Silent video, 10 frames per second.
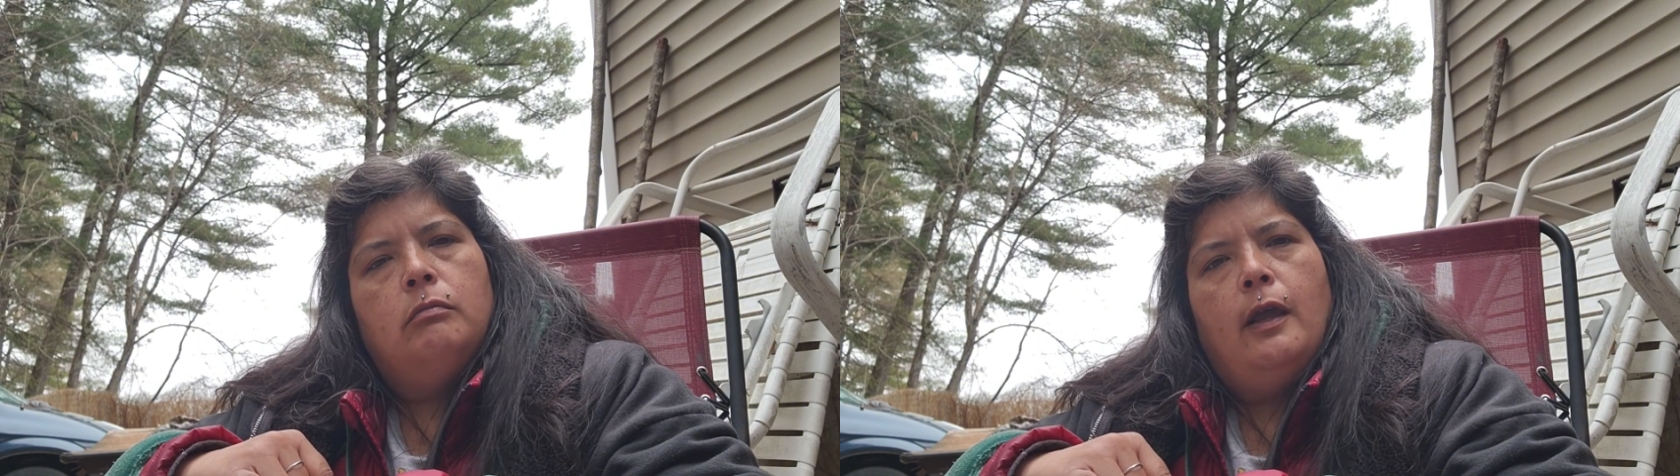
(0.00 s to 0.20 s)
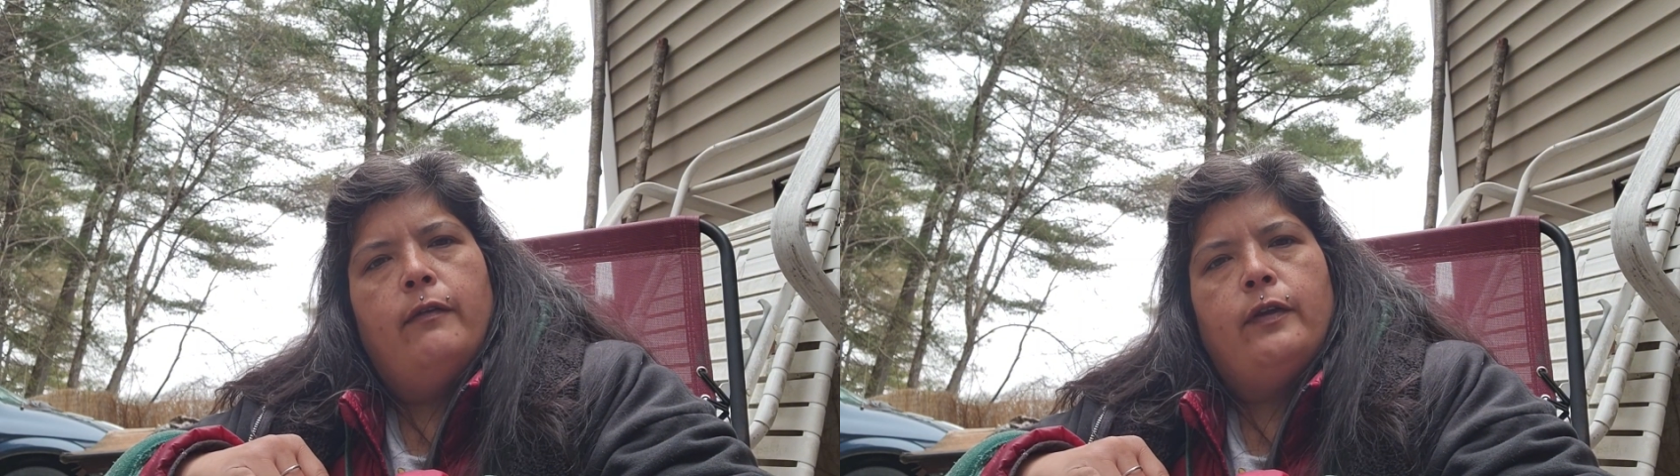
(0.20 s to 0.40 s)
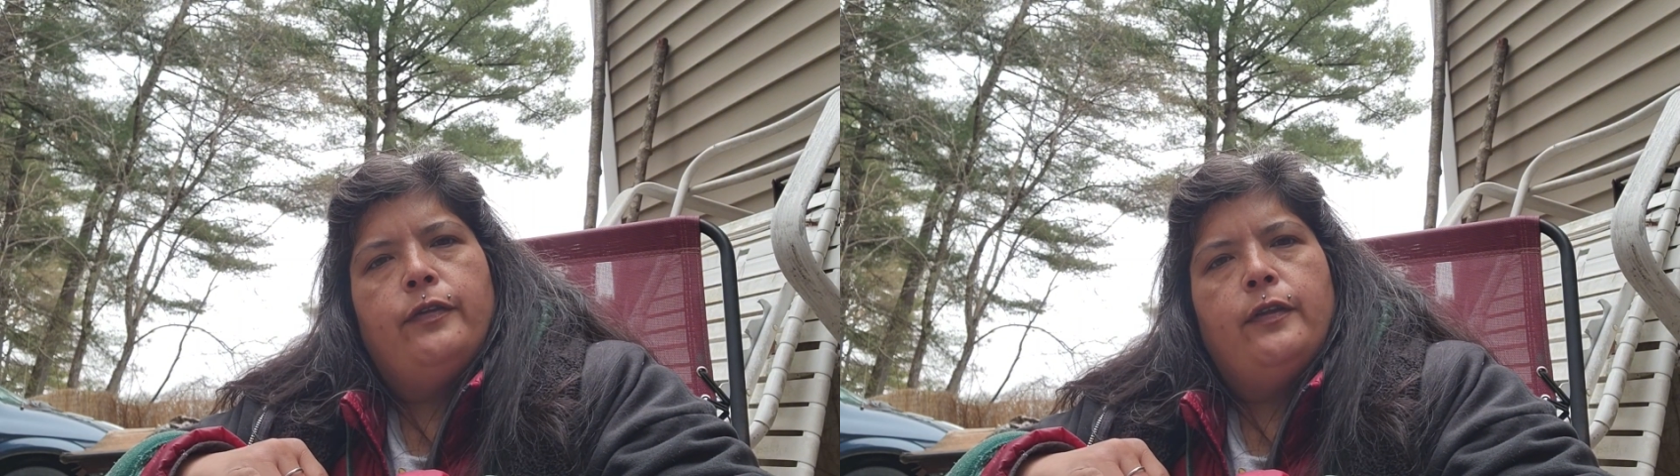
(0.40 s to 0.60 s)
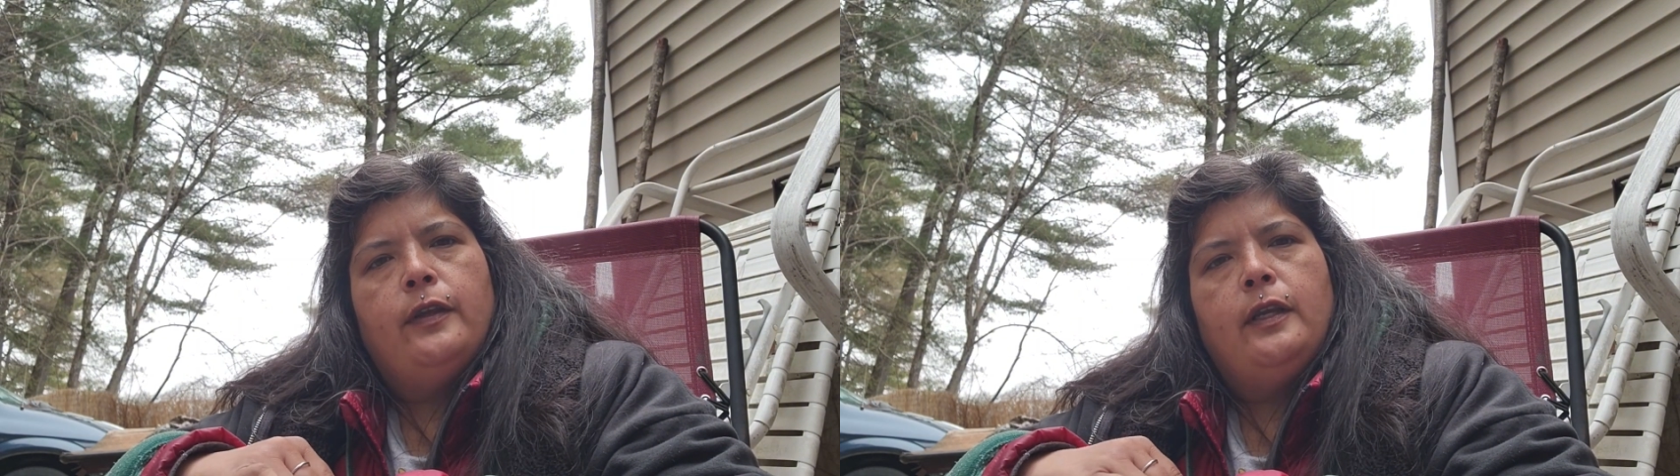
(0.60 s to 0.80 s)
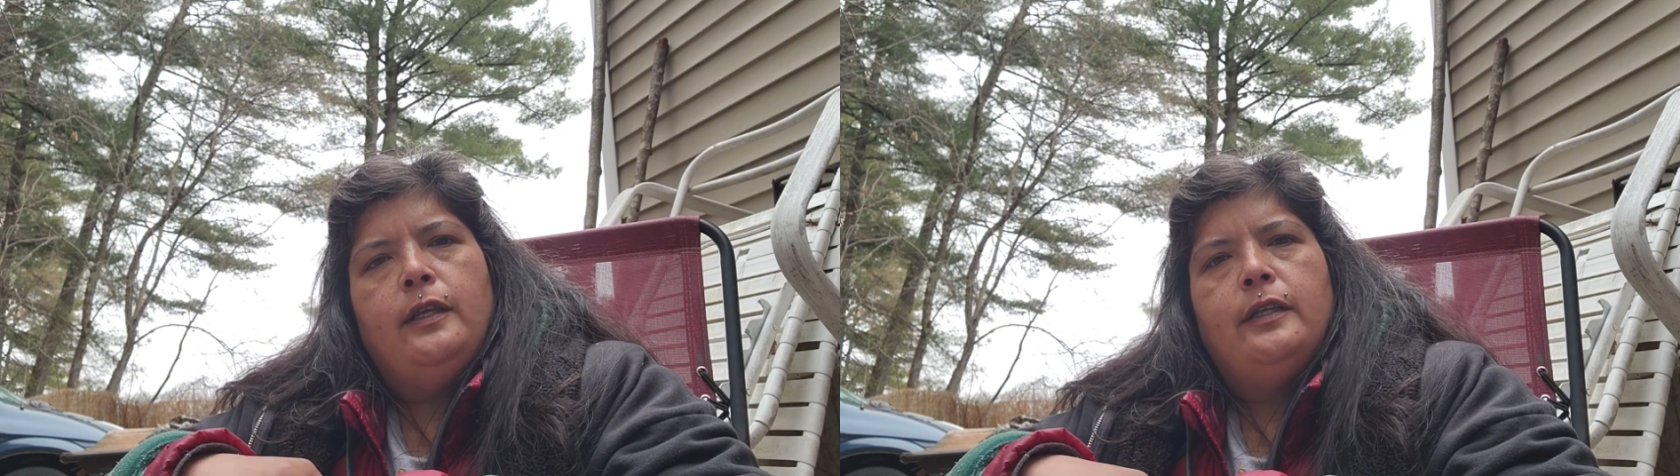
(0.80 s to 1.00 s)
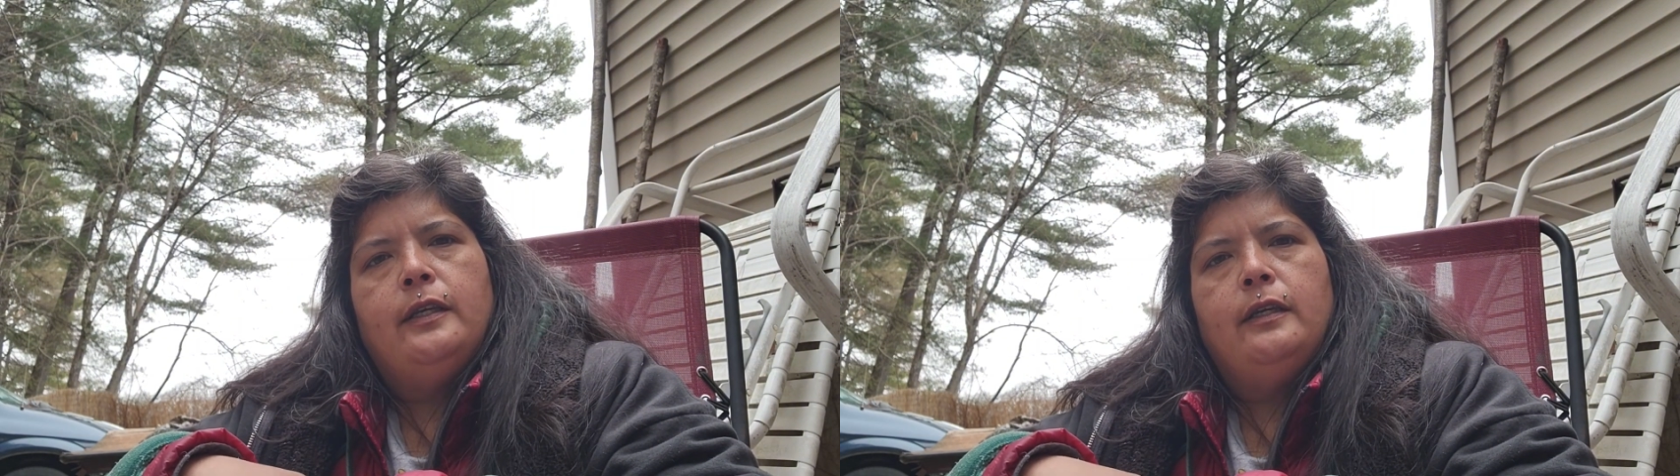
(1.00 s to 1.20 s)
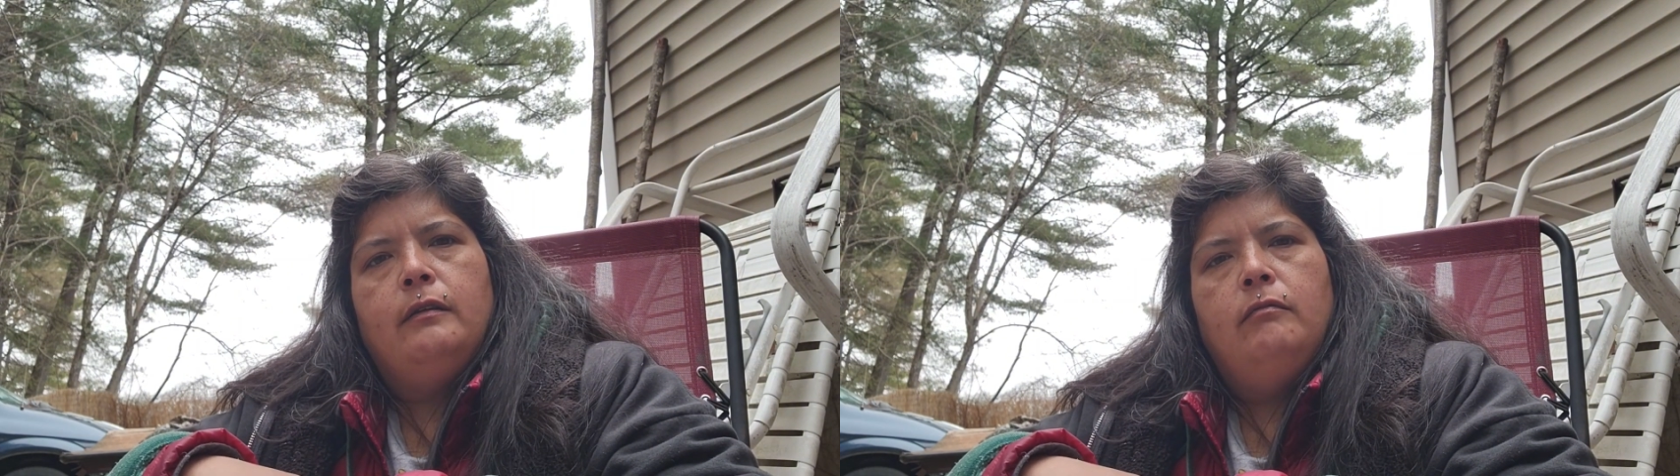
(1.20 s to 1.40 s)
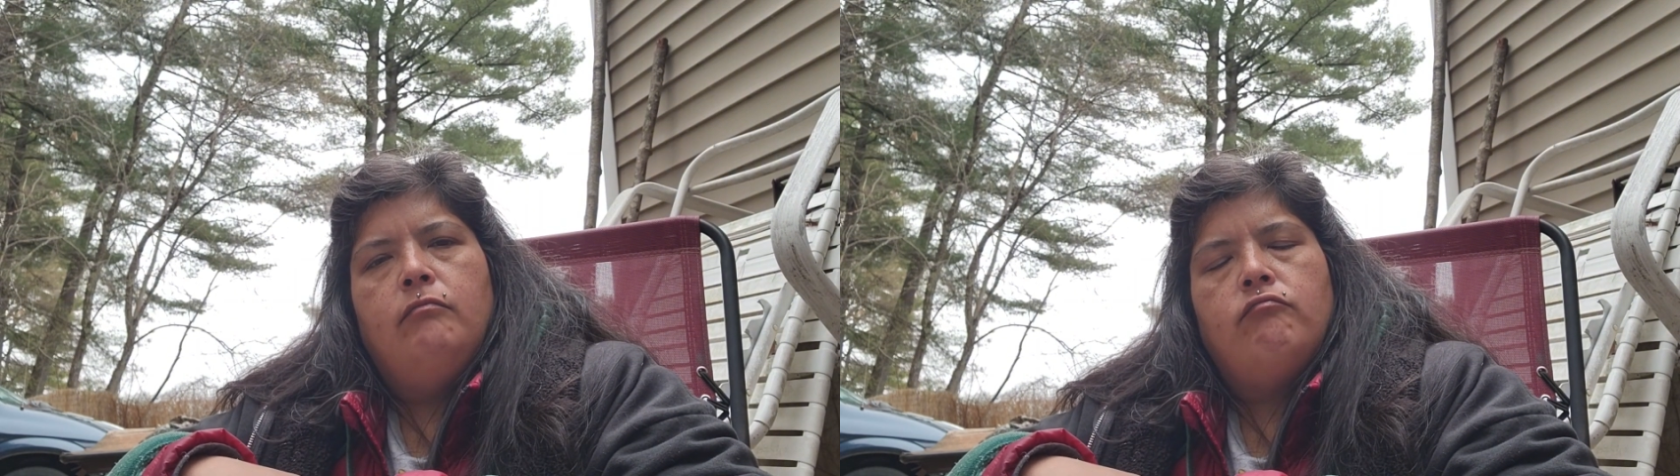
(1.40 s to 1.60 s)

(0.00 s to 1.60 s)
everything that he did